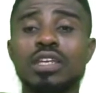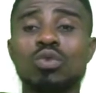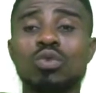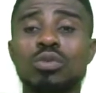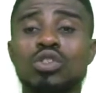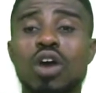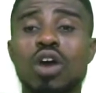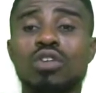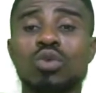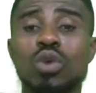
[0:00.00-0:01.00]
we'll be
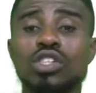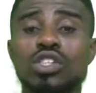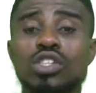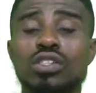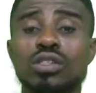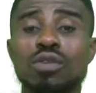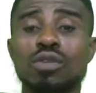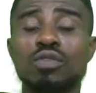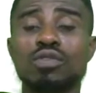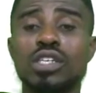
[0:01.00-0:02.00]
solving questions
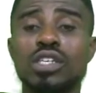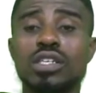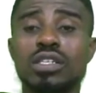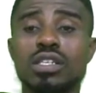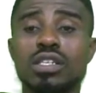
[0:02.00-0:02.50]
15